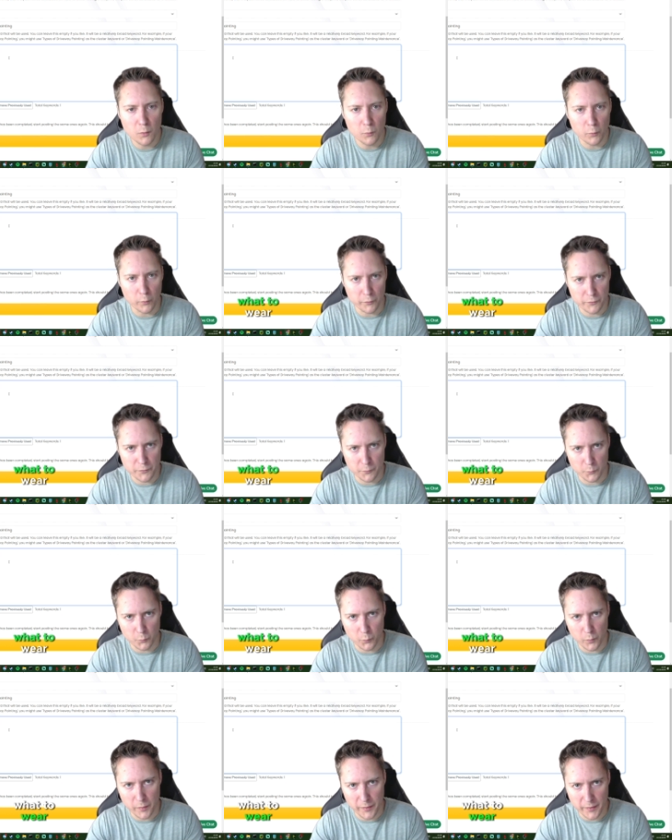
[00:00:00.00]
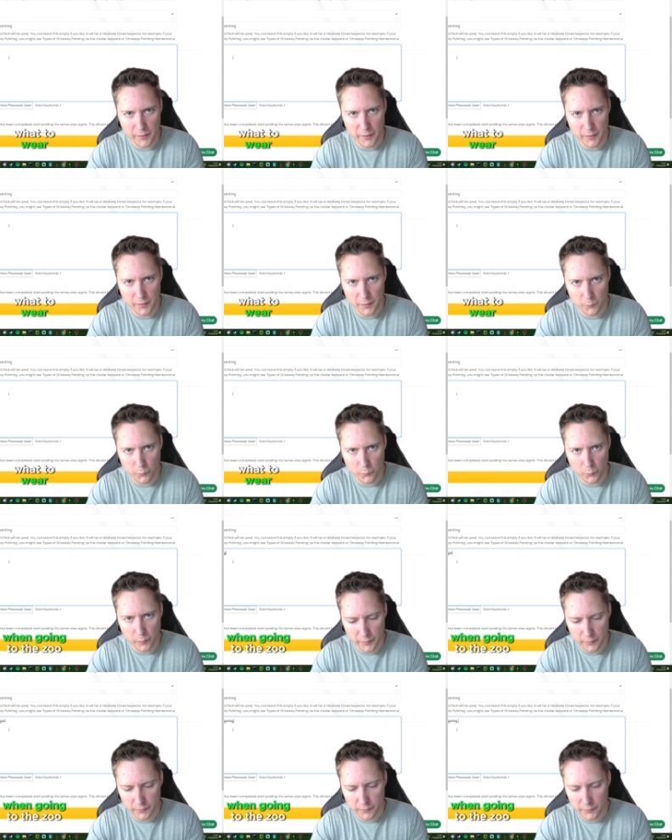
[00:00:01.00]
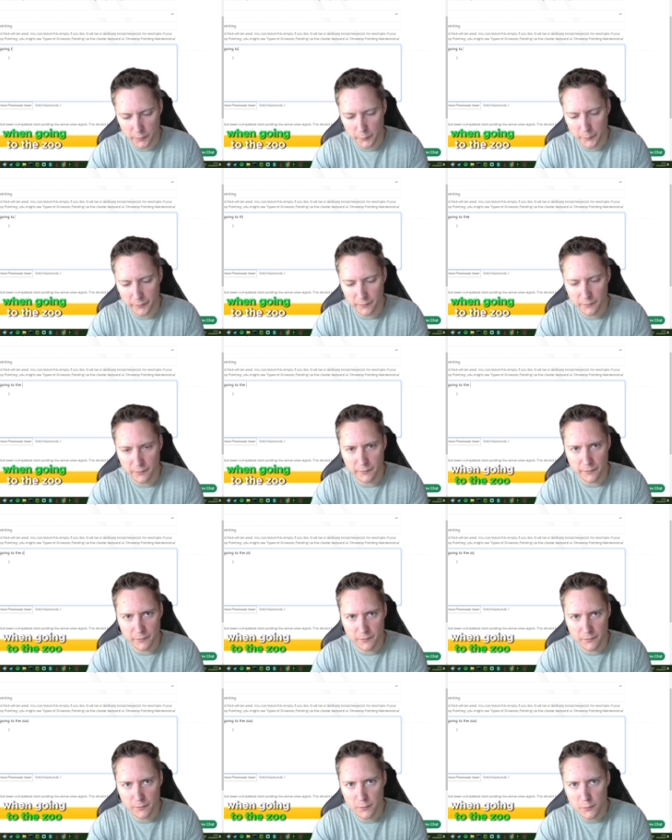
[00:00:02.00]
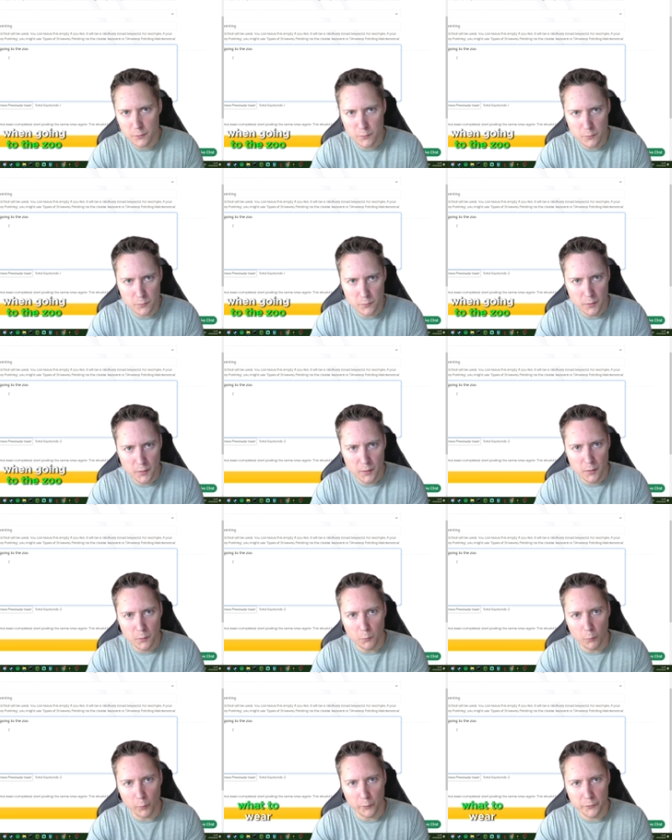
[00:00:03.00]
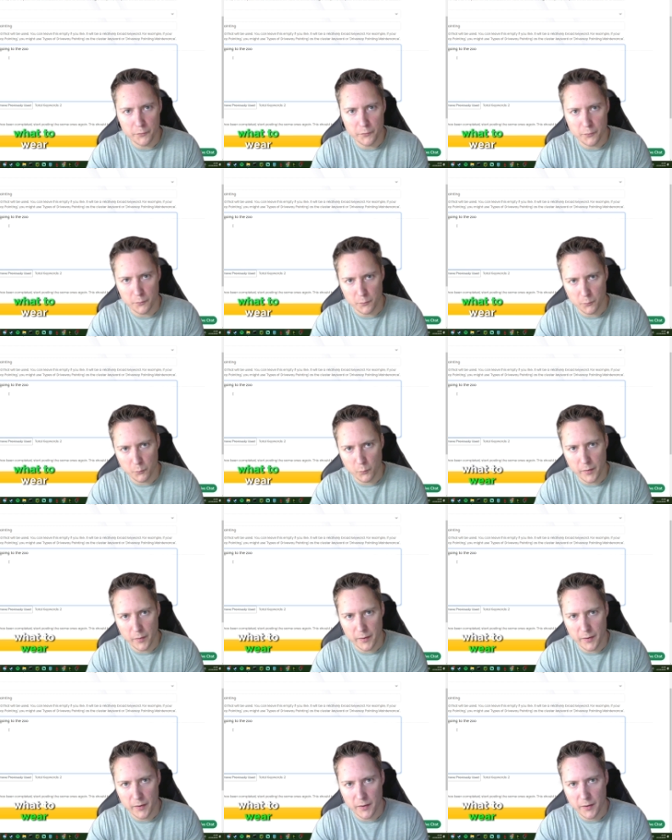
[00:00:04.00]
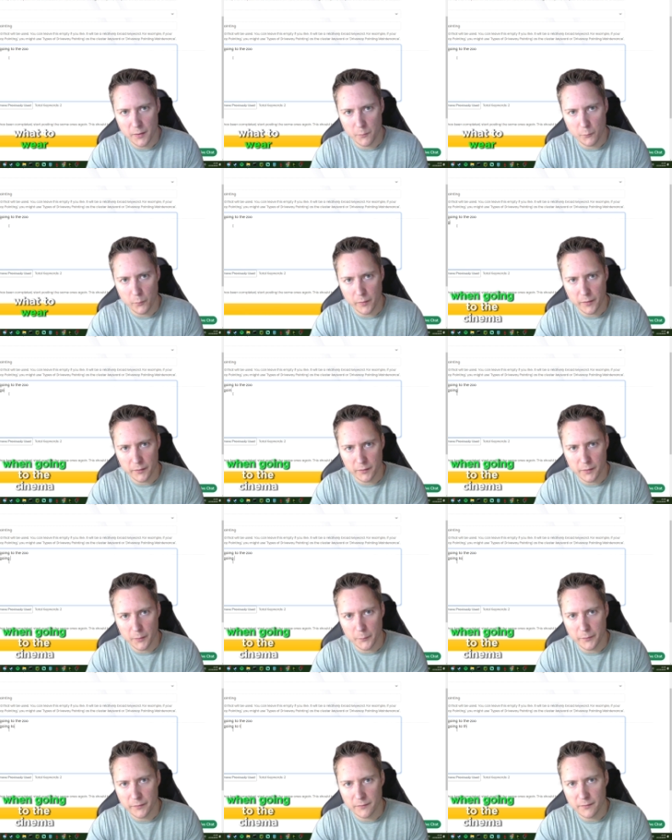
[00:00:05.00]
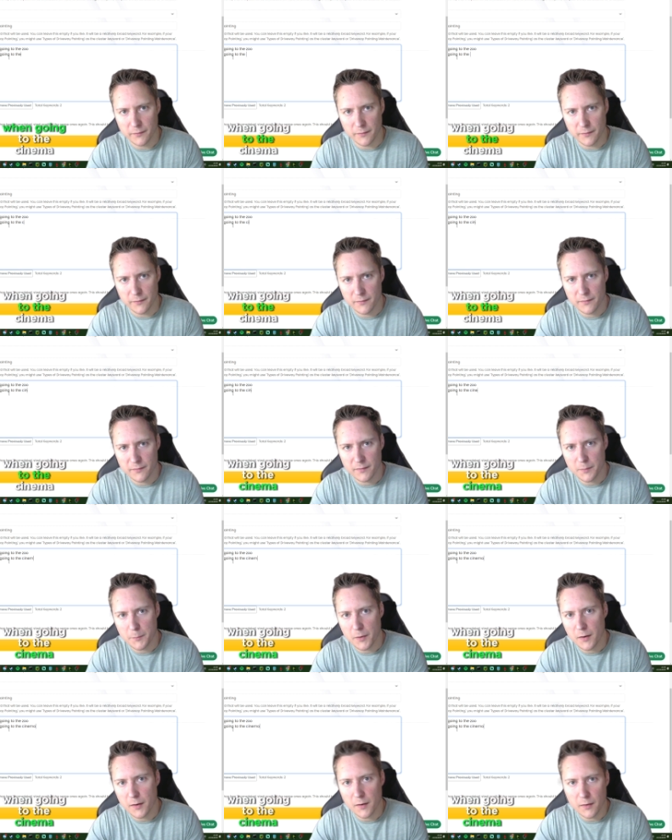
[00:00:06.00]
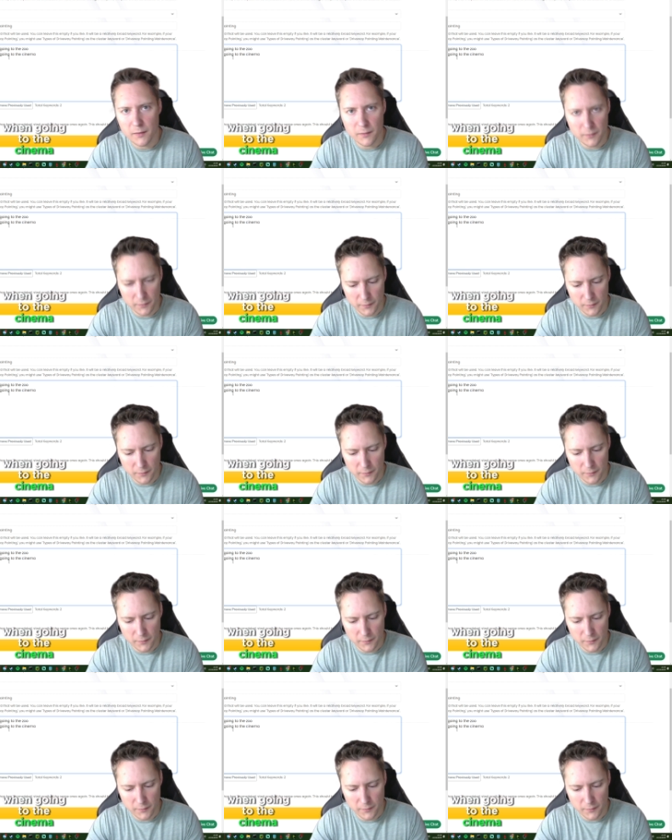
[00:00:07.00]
what to wear when going to the zoo, what to wear when going to the cinema,